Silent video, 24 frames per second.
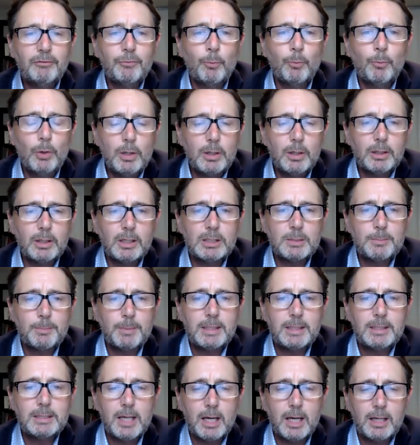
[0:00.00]
work has
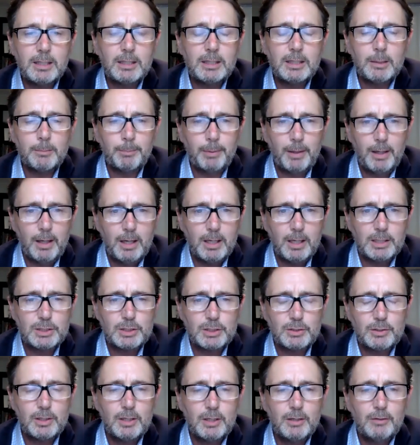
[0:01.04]
been done in the
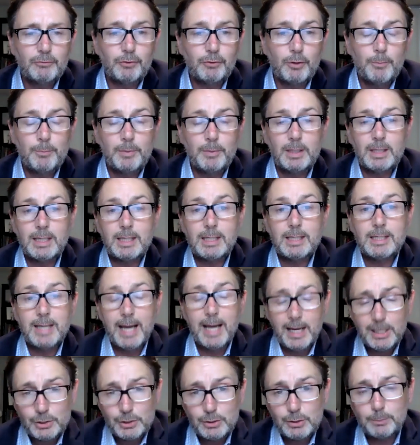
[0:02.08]
past from the
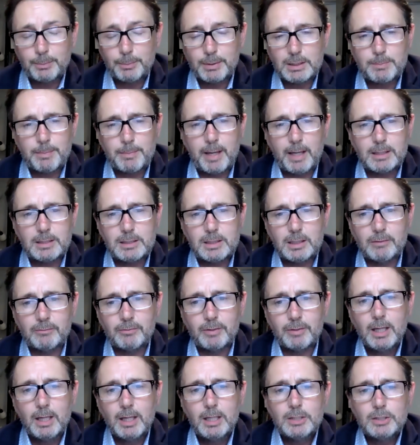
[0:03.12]
national perspective
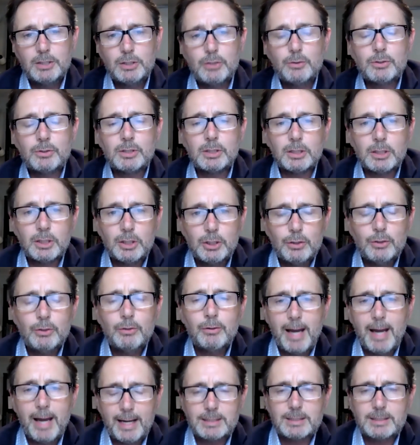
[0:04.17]
to secure
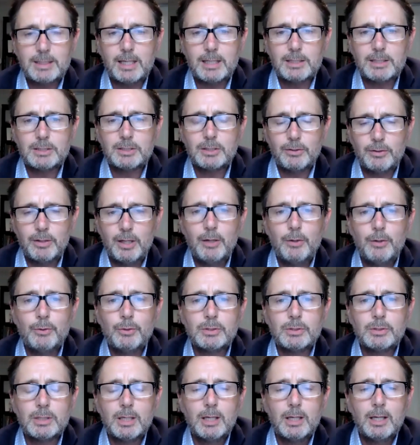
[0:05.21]
access to
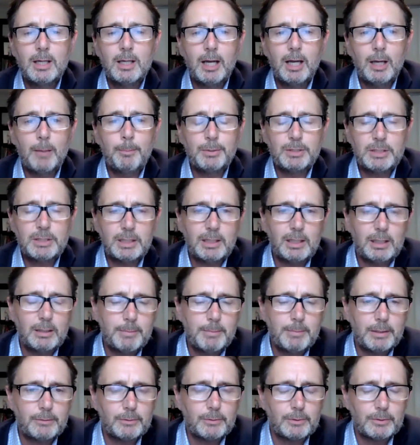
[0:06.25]
those particular
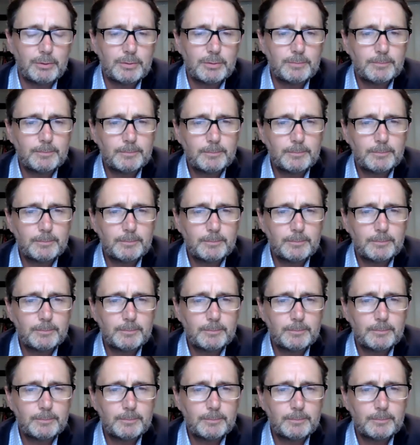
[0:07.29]
minerals.